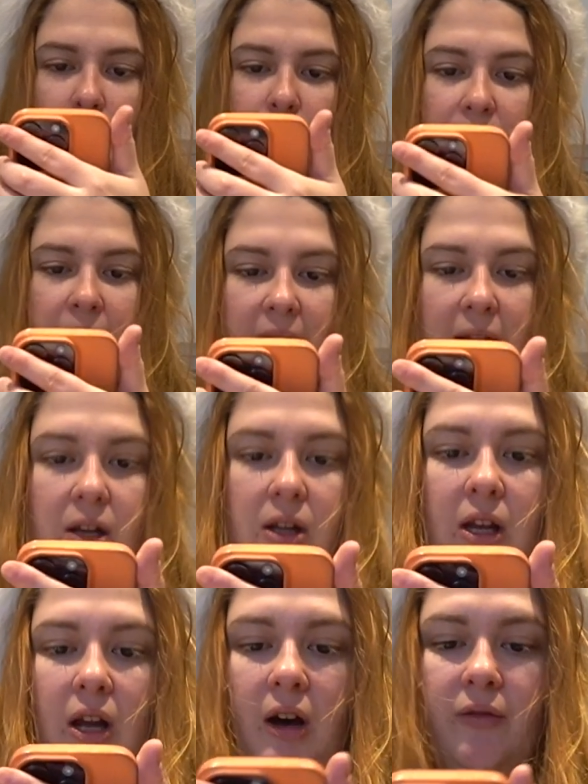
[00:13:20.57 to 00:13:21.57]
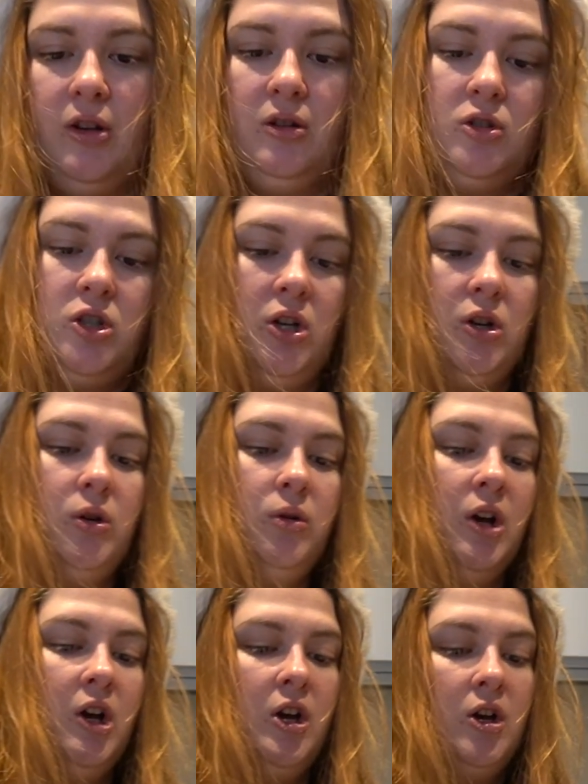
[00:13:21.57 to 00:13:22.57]
preheat the oven
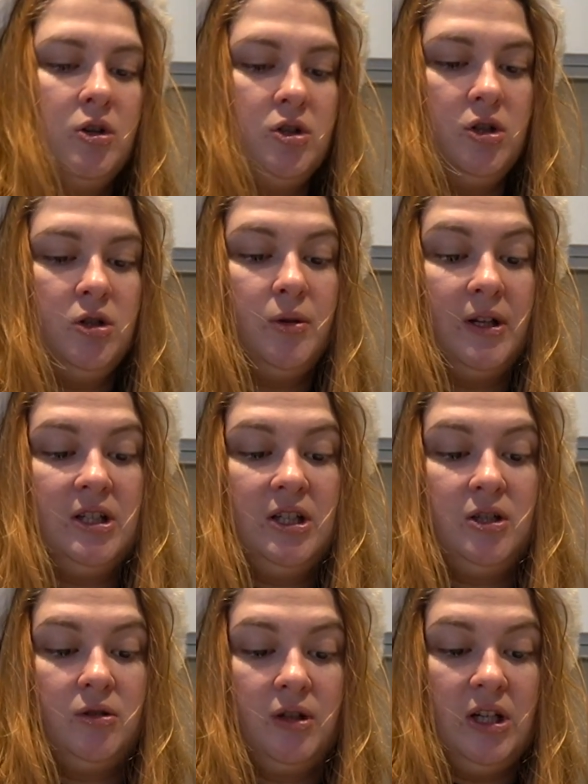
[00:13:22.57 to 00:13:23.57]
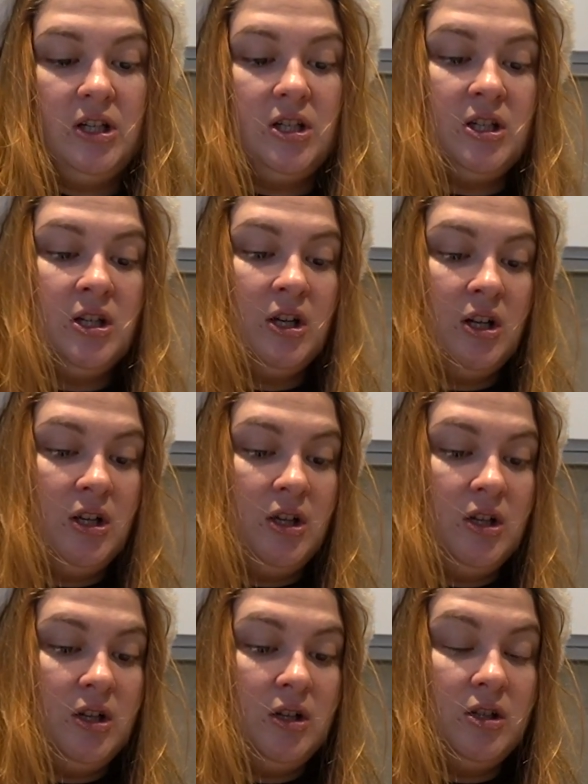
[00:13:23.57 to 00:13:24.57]
to 220 degrees
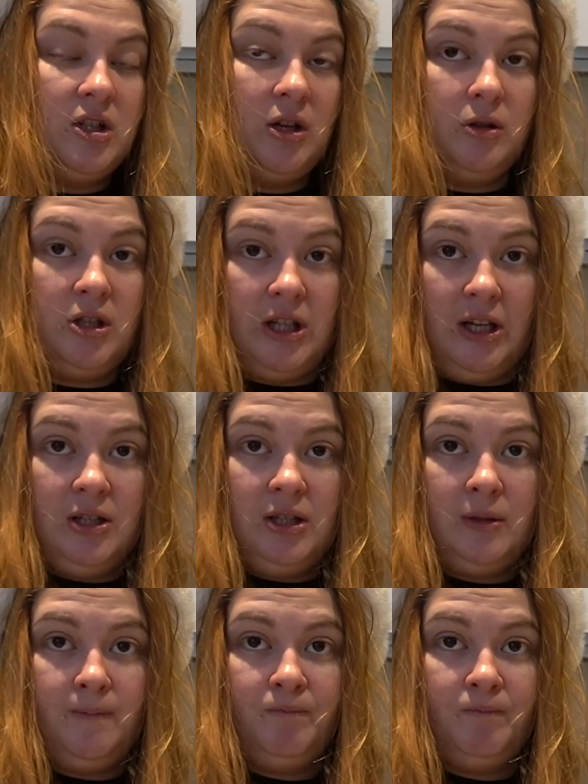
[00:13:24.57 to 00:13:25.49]
Celsius.